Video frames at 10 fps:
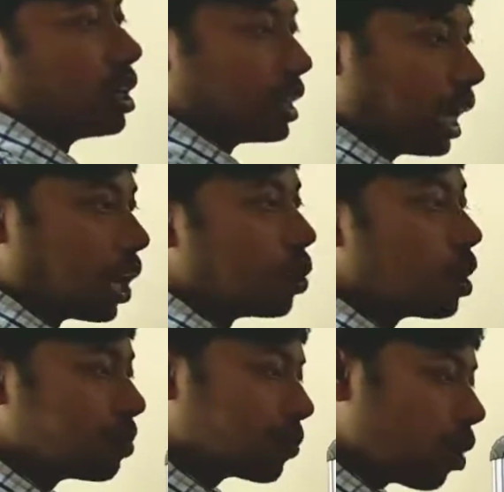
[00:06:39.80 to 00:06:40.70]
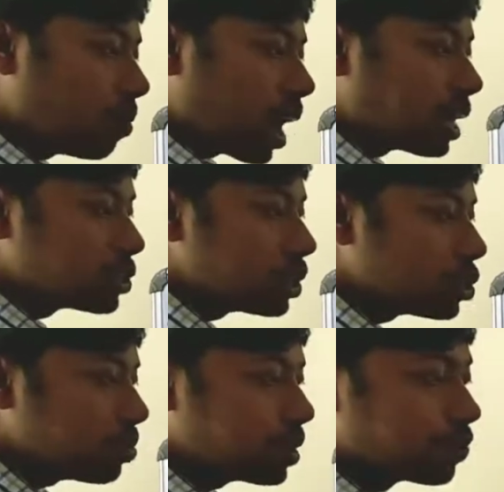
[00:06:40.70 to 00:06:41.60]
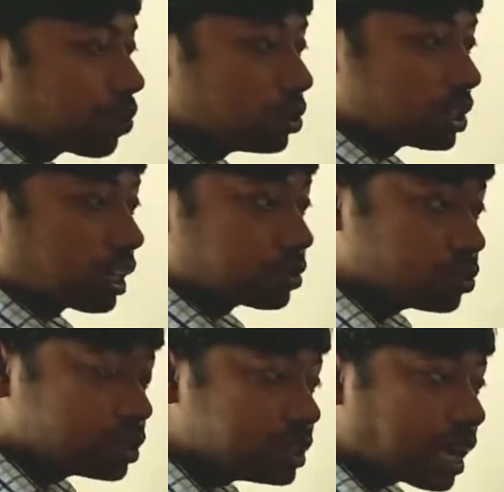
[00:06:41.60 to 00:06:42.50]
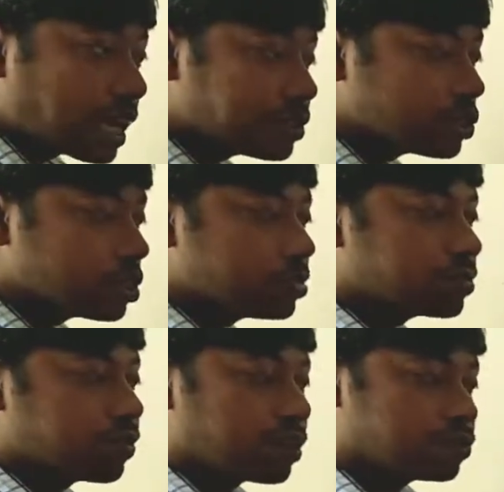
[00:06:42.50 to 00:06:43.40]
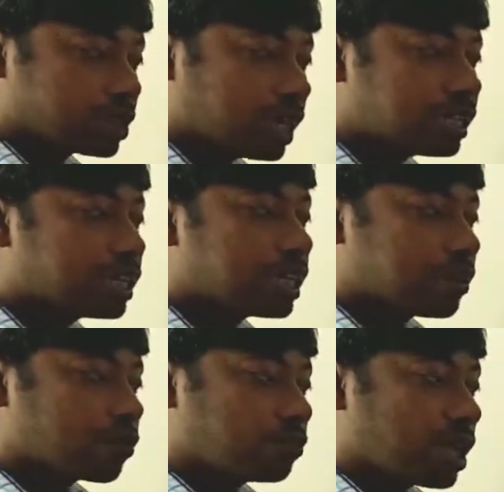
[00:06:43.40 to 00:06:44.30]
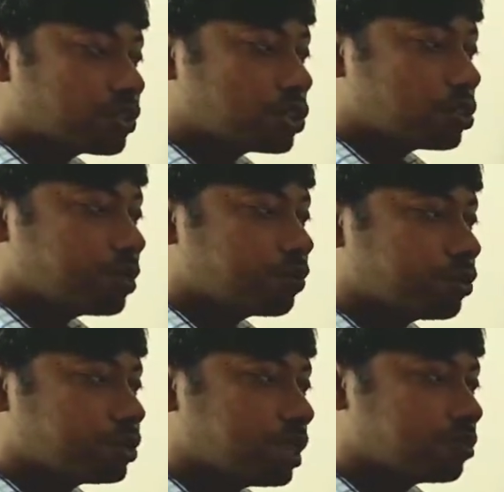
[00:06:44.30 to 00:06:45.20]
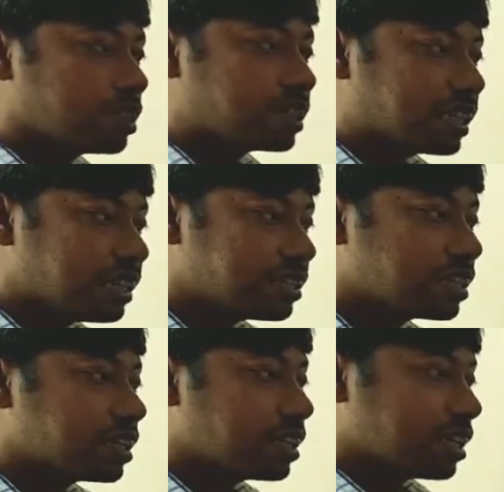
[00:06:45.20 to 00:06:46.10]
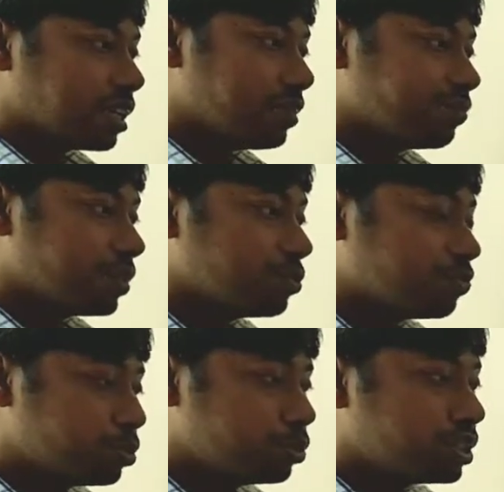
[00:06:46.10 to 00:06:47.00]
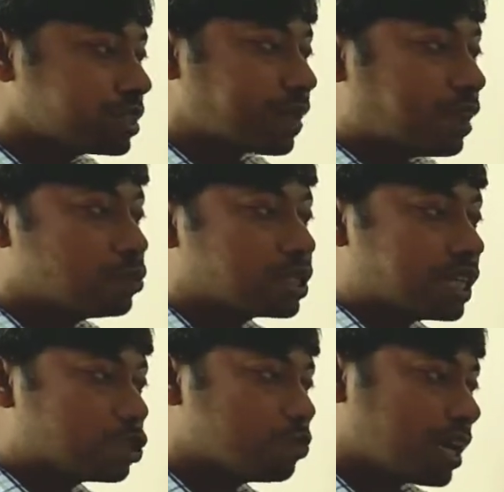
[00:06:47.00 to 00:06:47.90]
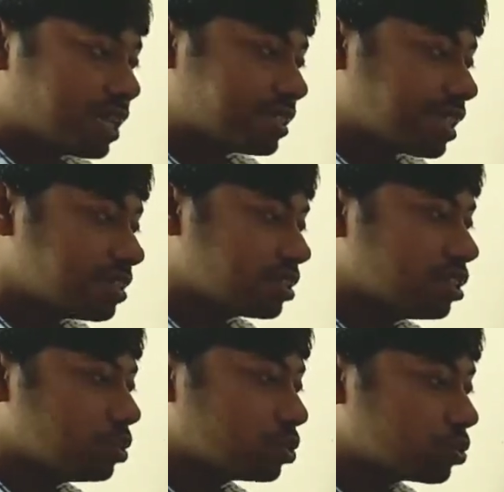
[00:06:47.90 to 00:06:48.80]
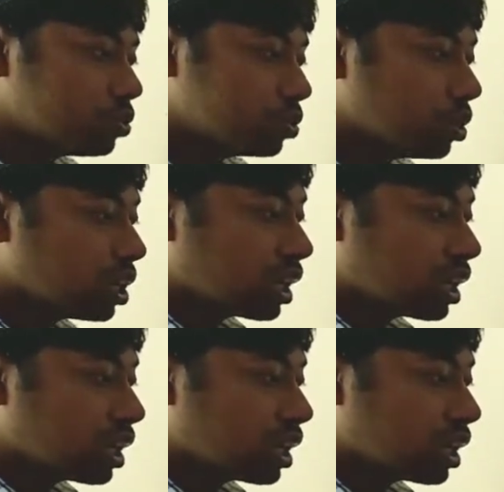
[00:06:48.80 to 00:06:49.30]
Now from isentropic flow chart, so this is the isentropic flow chart. From the isentropic flow chart, you can get, if you put these values A2 by A star is equal to 2,